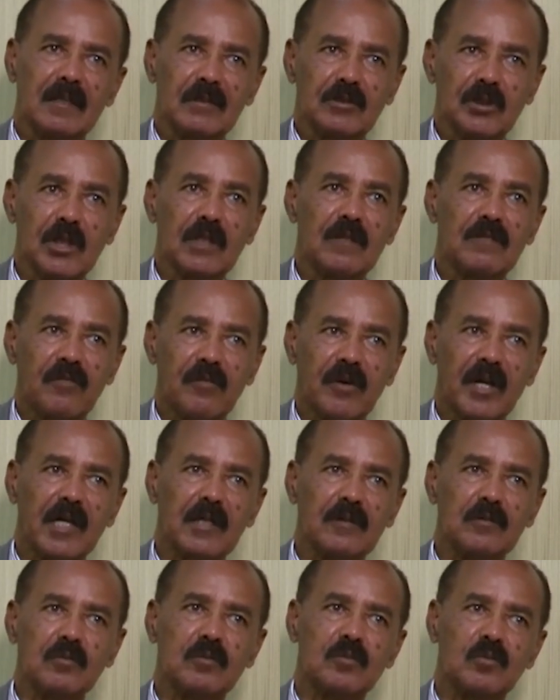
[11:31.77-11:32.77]
This
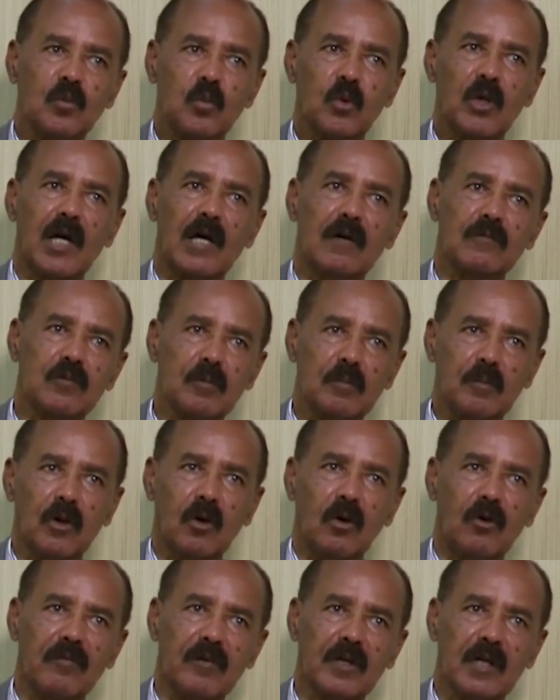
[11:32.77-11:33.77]
phase will have to be
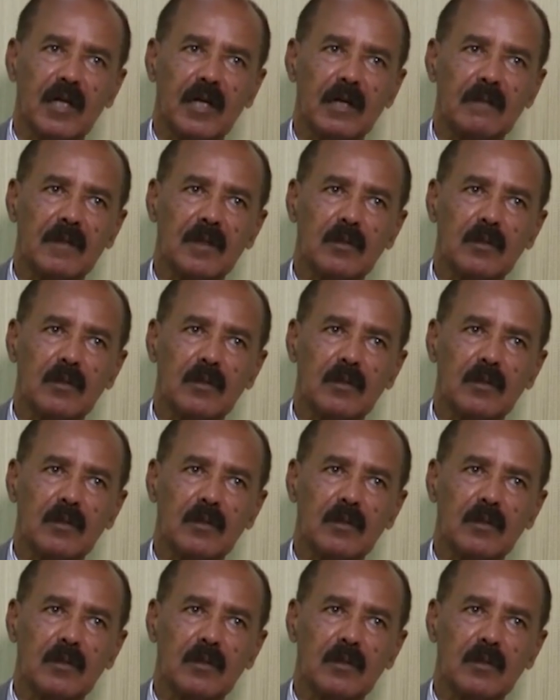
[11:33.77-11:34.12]
overcome,